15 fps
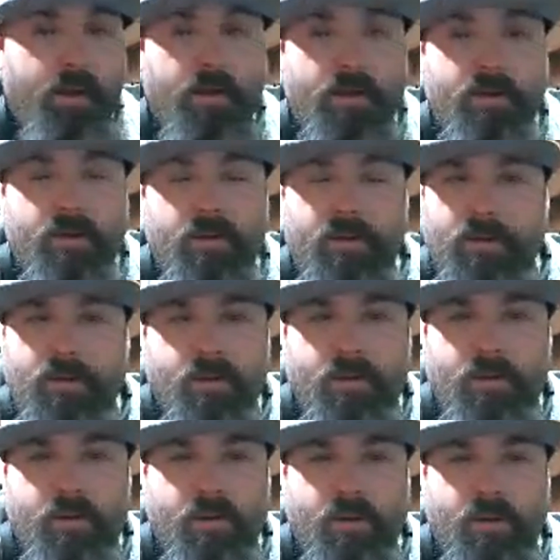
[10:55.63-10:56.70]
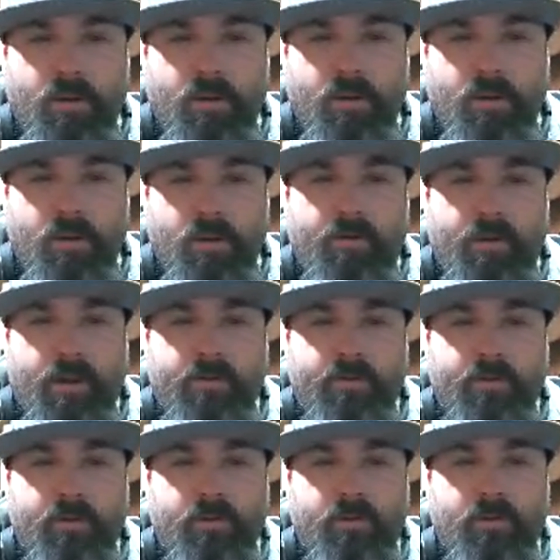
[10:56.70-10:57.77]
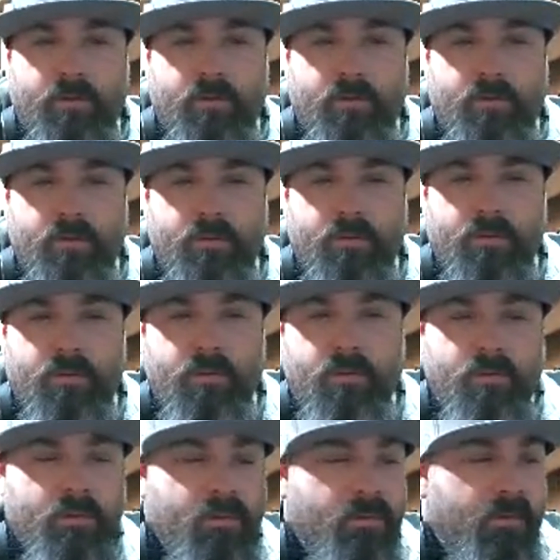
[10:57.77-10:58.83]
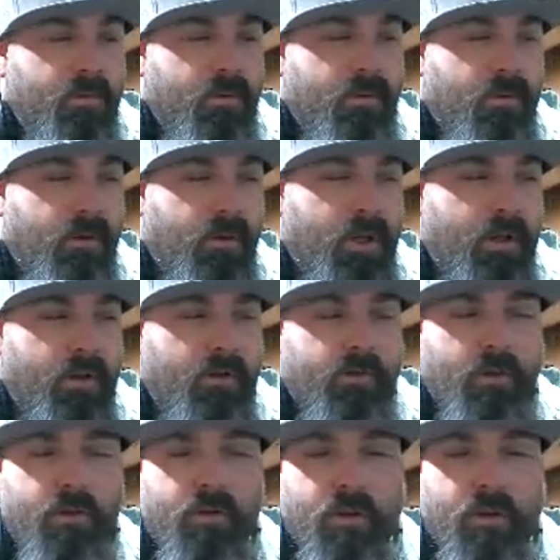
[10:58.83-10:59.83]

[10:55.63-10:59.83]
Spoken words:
then no, it doesn't have an iPhone or any of those